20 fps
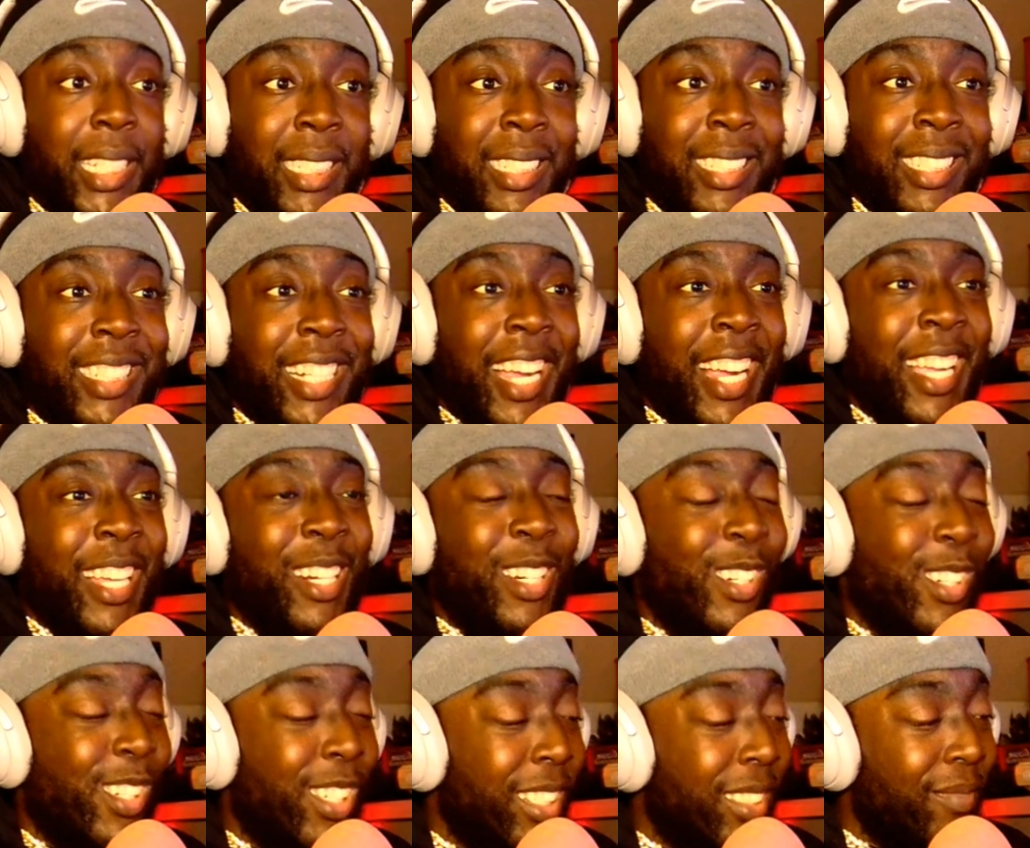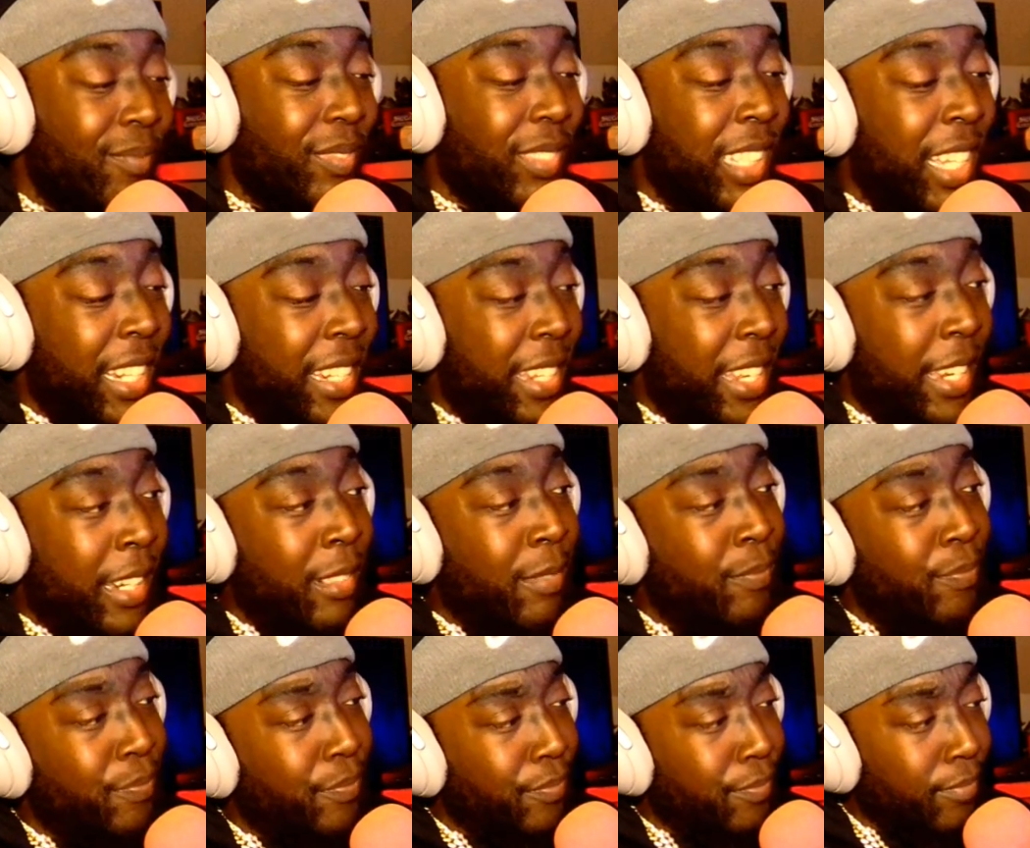jacket on that day,
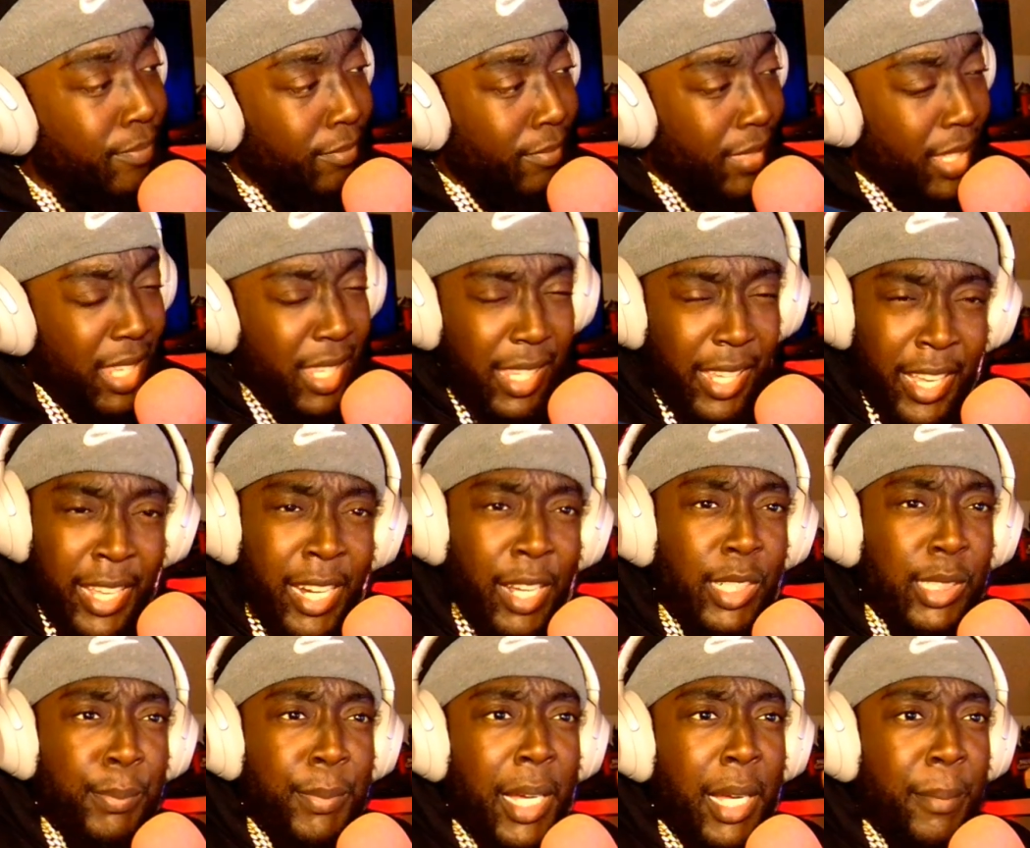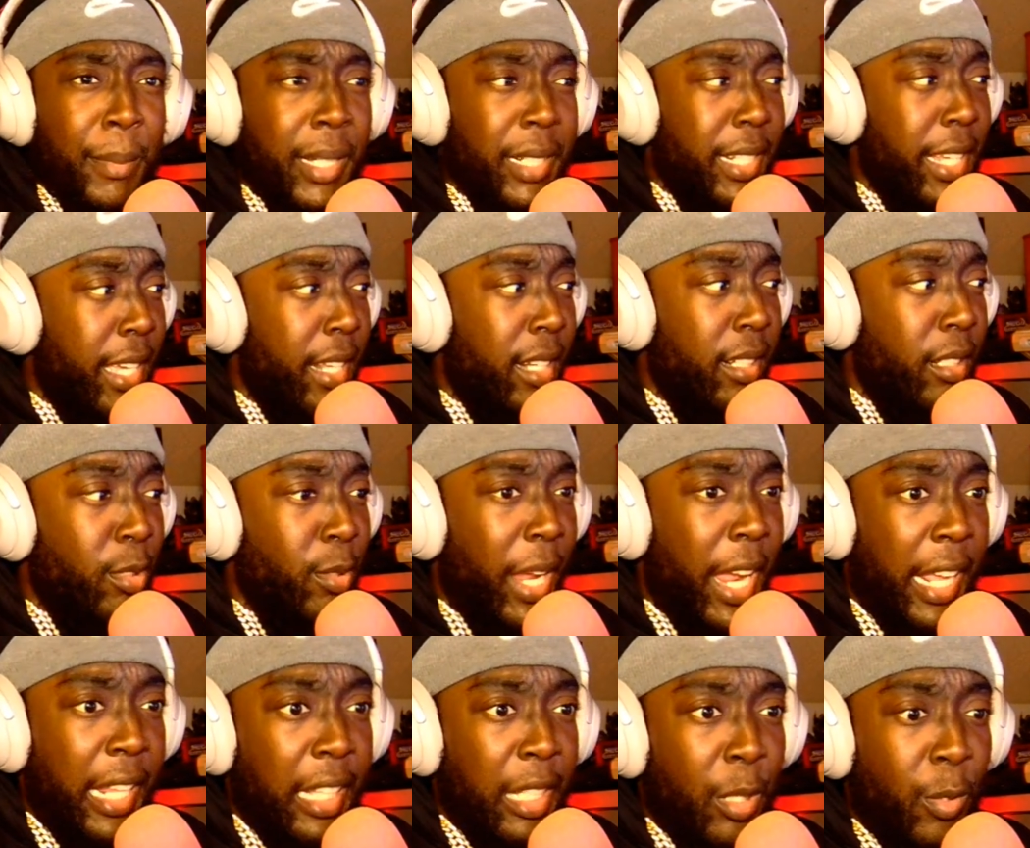and I was buying my dad a new
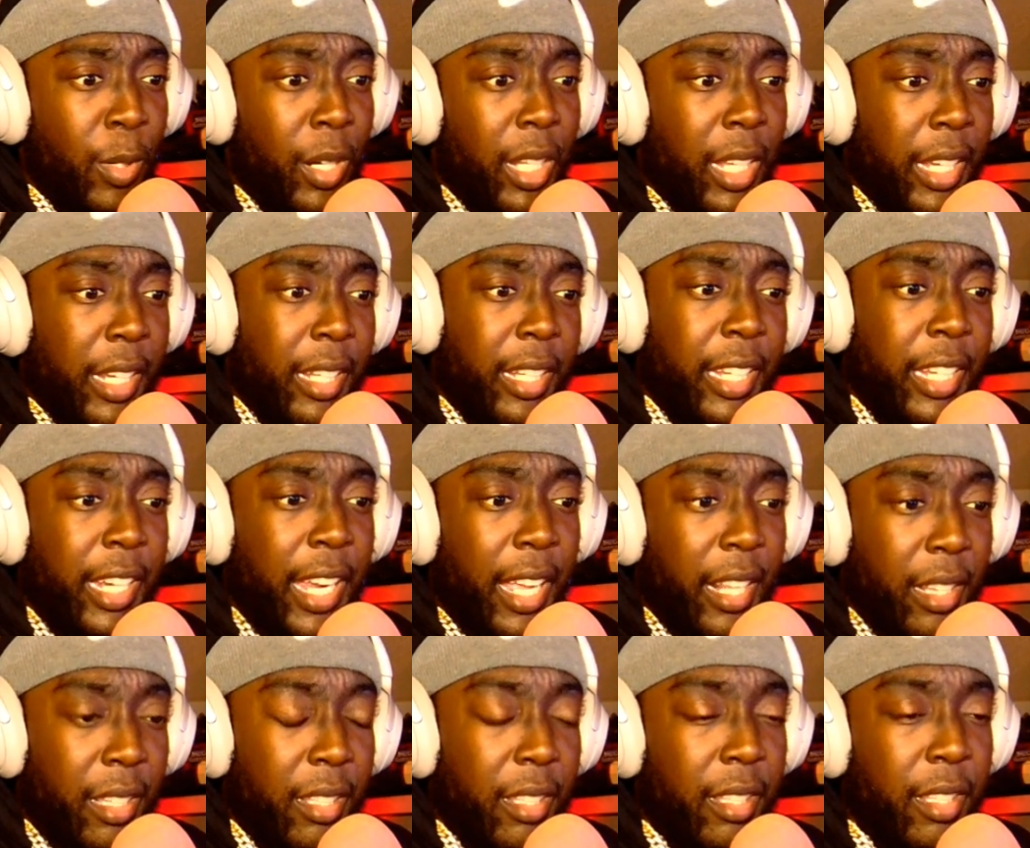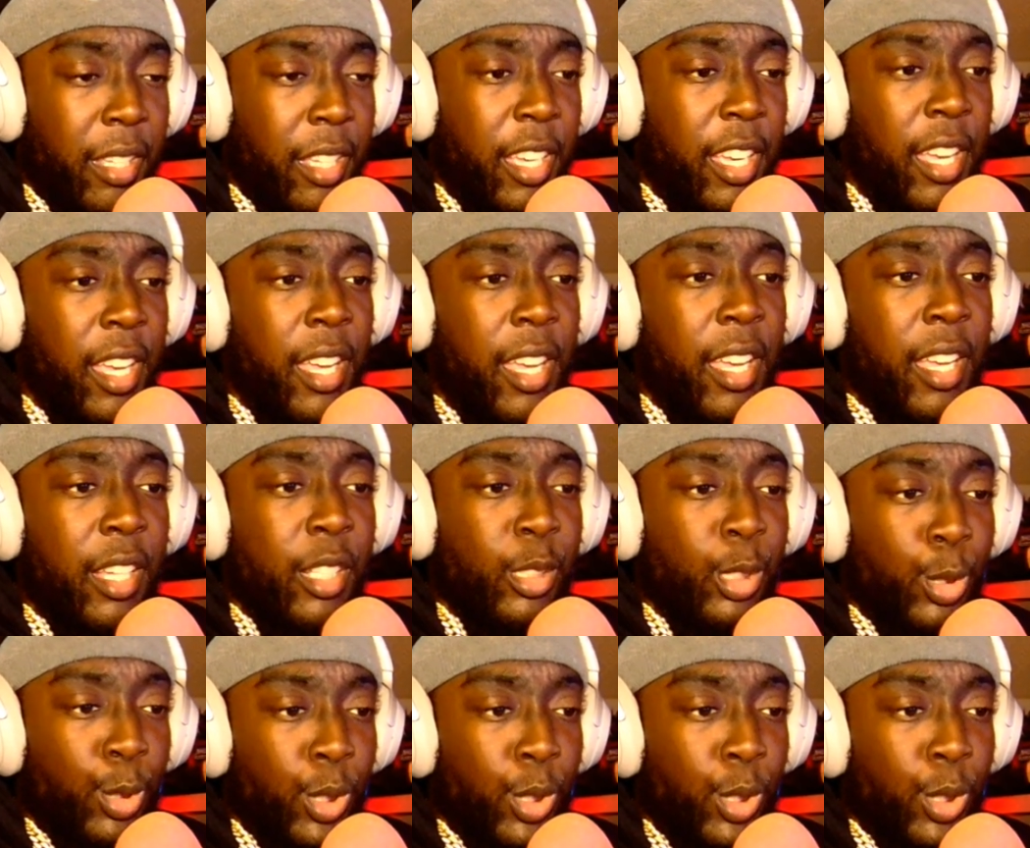Alienware Like he got the newest